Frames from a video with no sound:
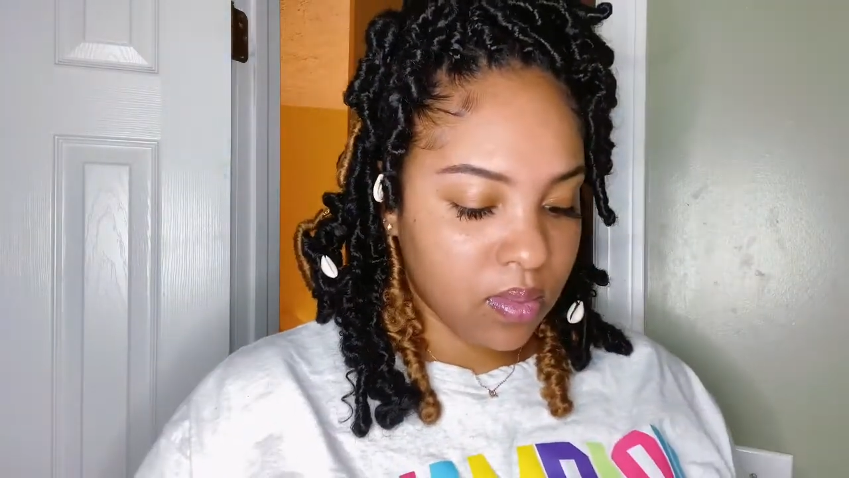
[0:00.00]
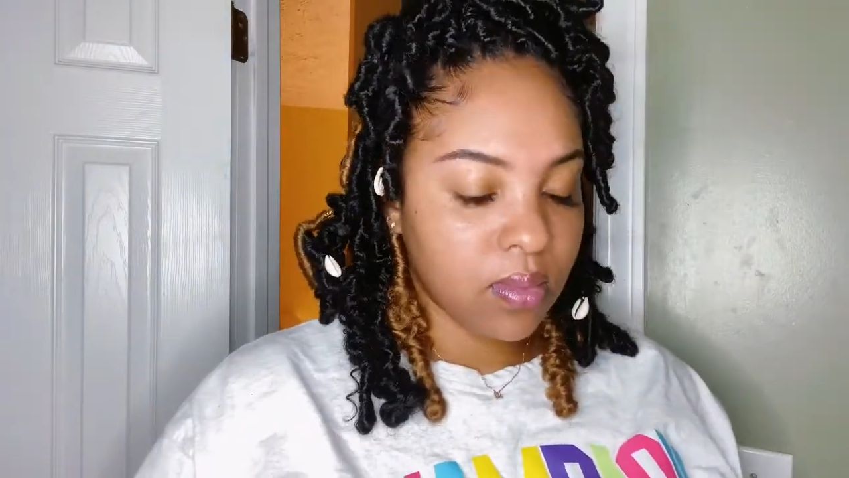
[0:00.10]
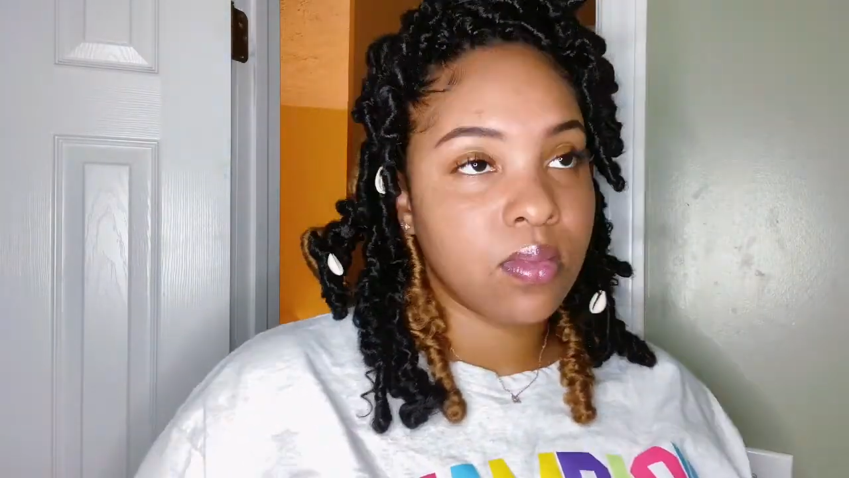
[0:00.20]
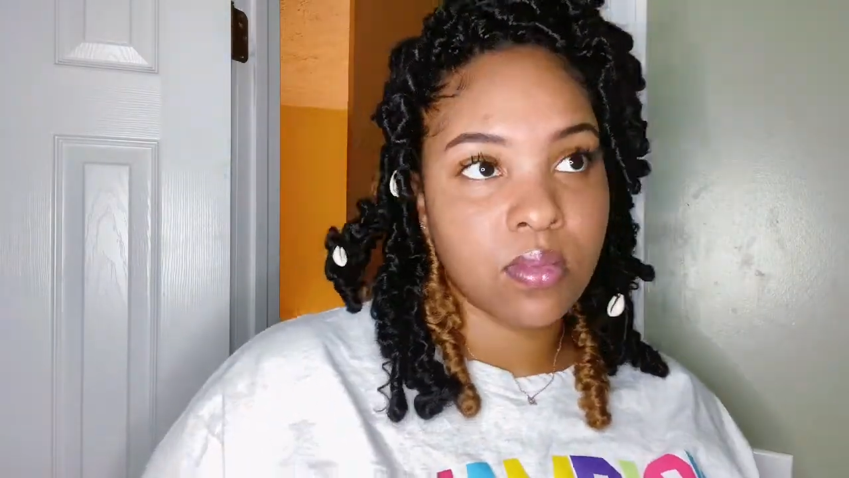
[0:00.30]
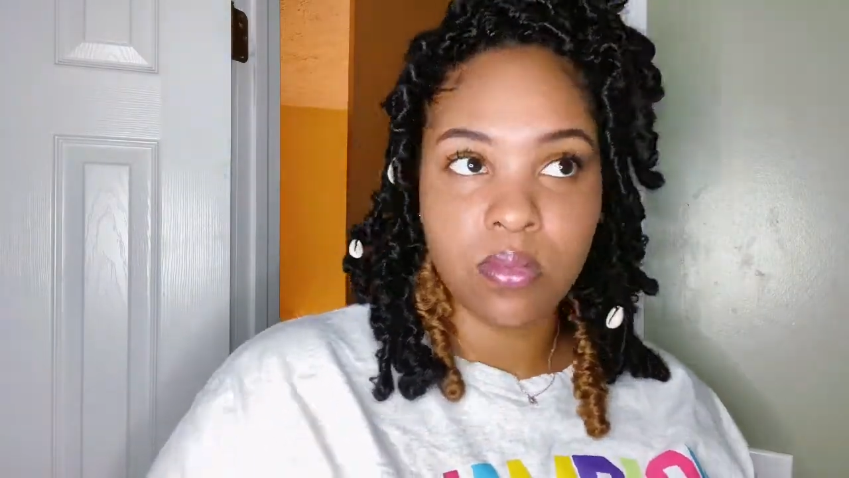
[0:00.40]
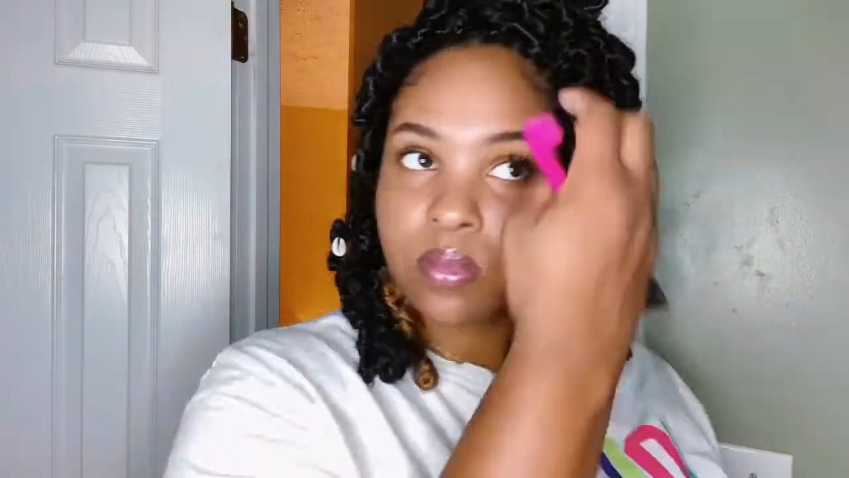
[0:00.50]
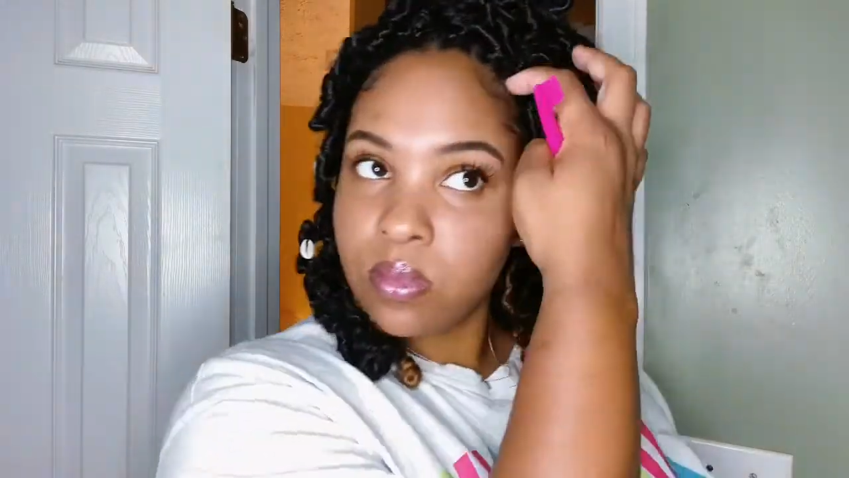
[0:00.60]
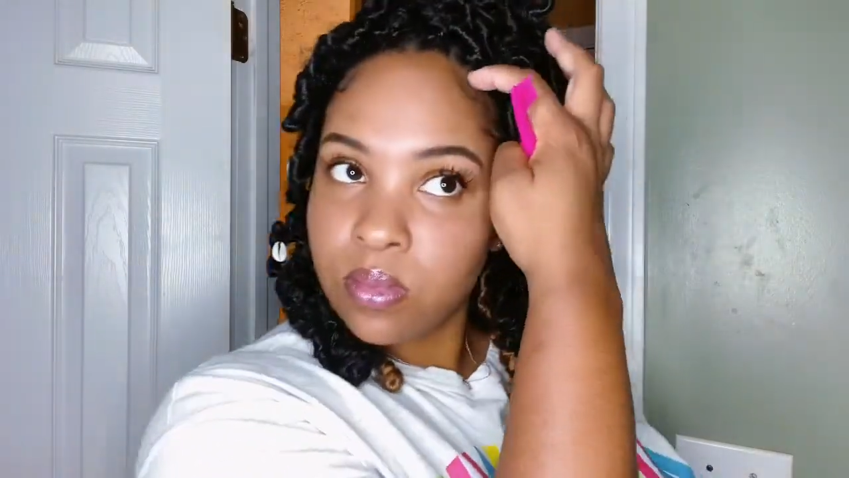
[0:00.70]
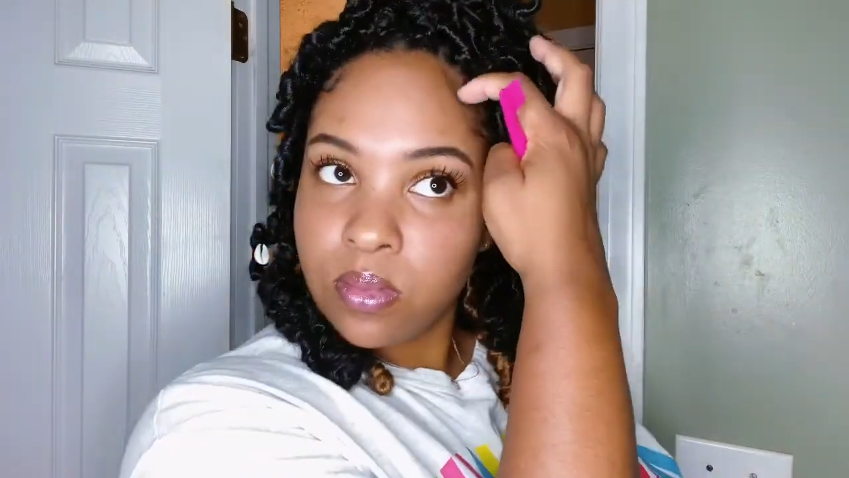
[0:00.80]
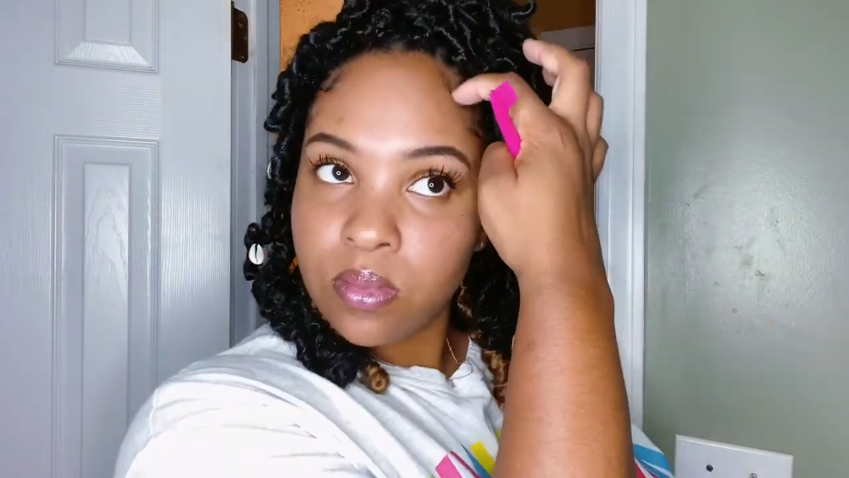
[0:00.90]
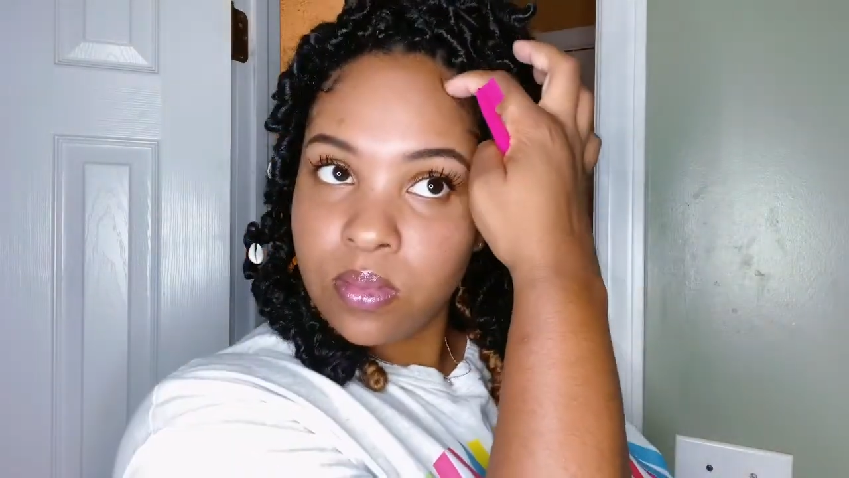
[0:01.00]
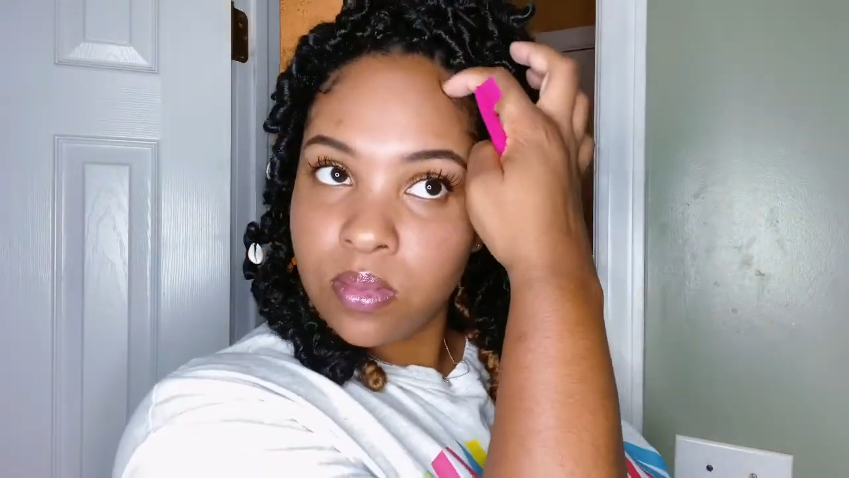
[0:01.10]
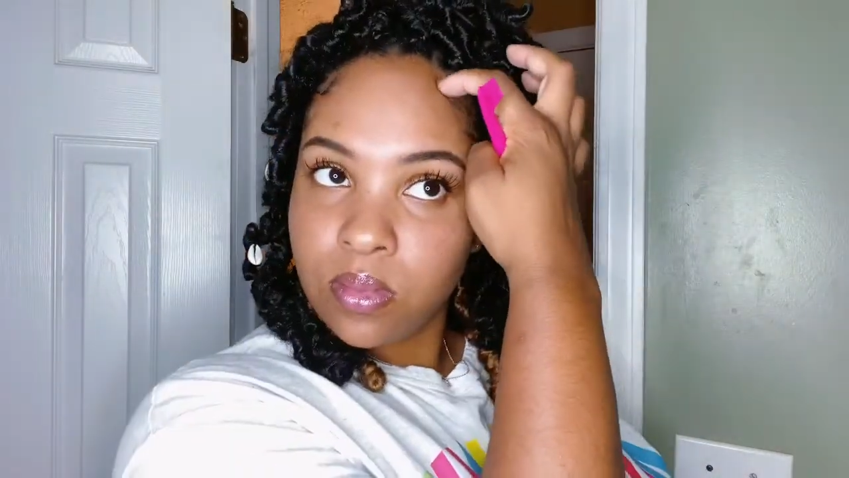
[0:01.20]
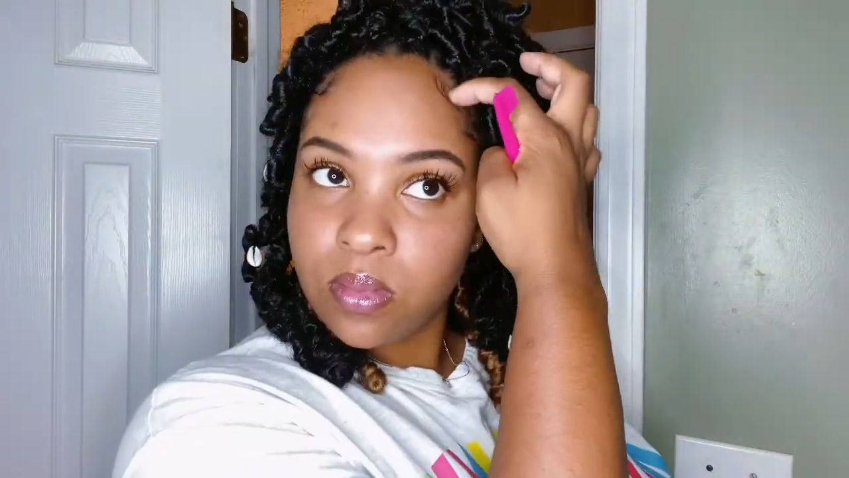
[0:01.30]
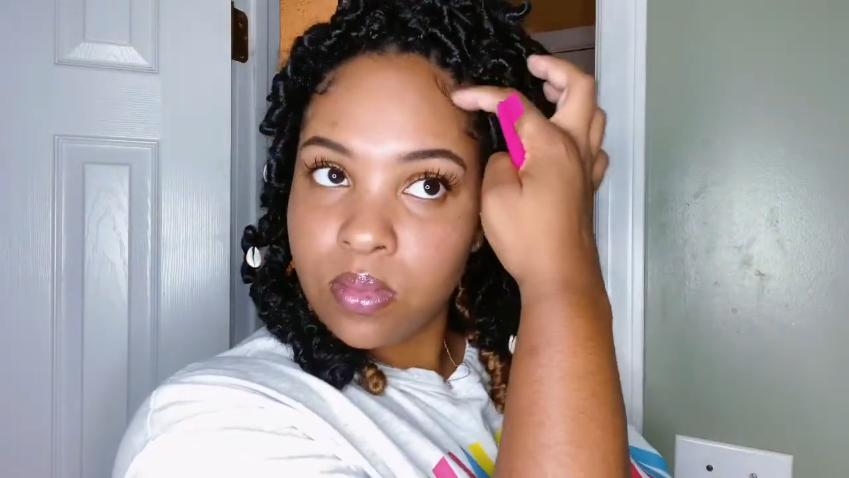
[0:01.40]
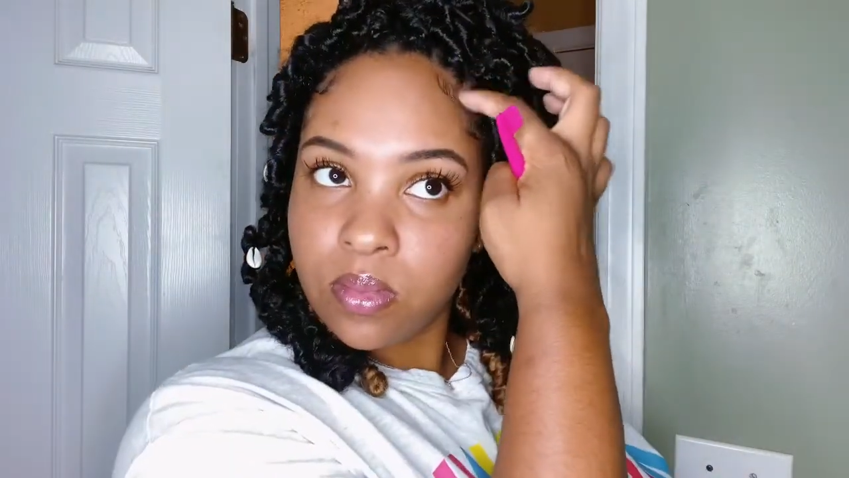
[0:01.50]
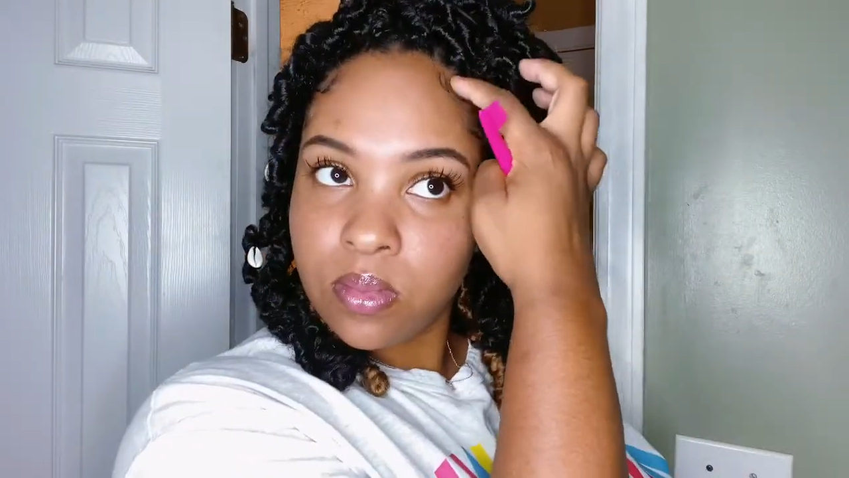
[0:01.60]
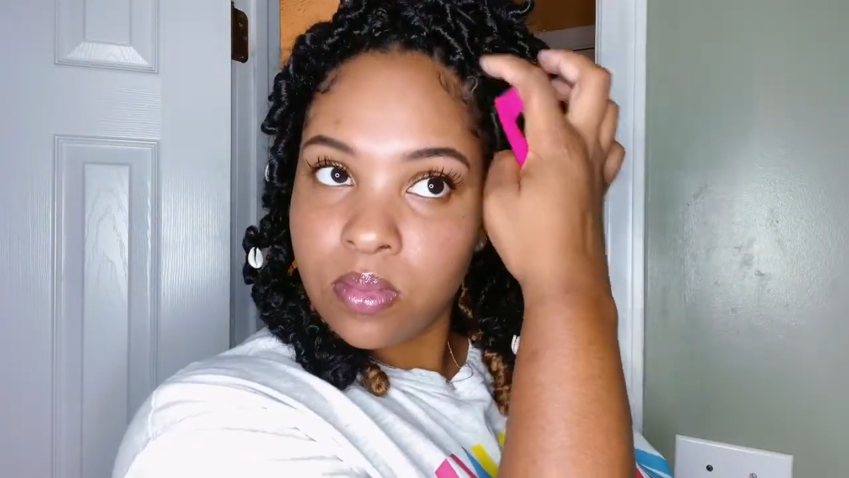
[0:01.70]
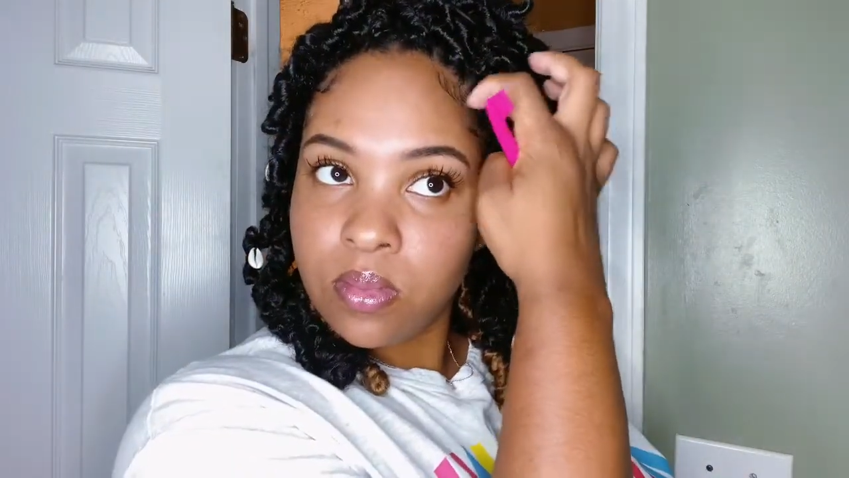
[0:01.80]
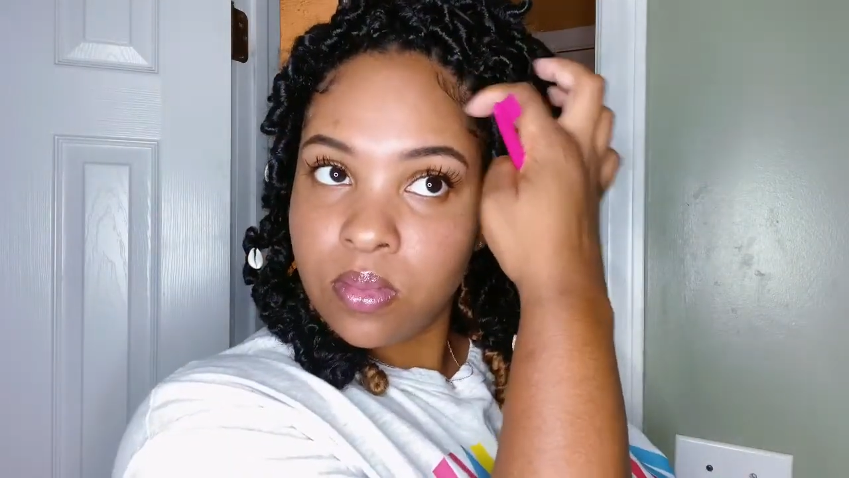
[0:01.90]
So I think it added a
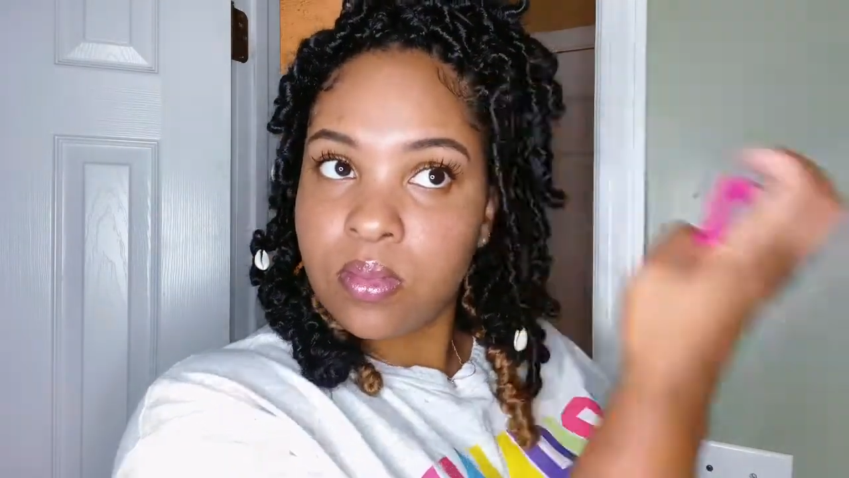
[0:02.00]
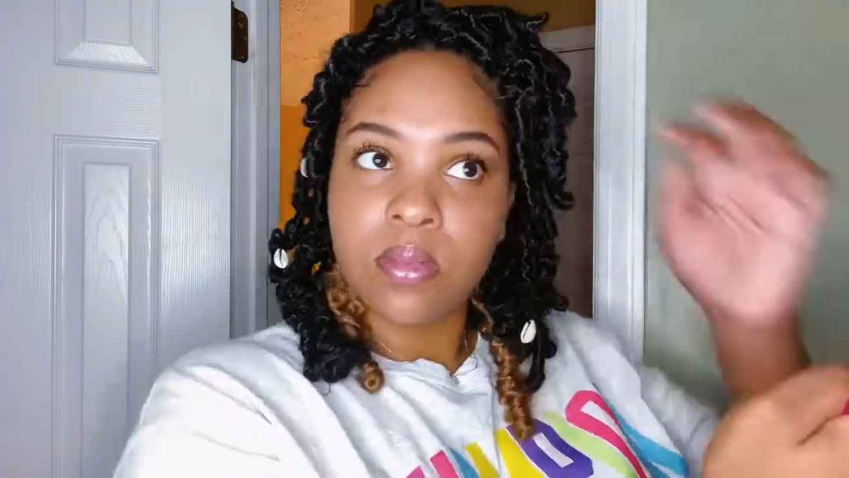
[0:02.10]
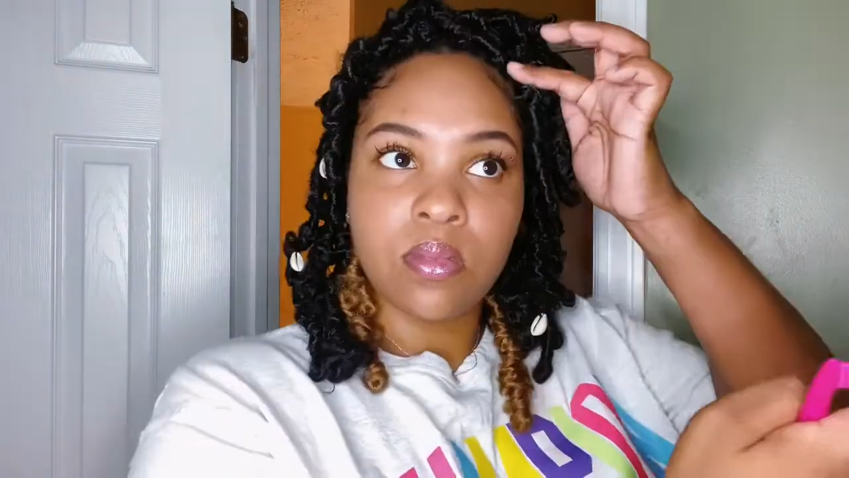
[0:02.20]
little flavor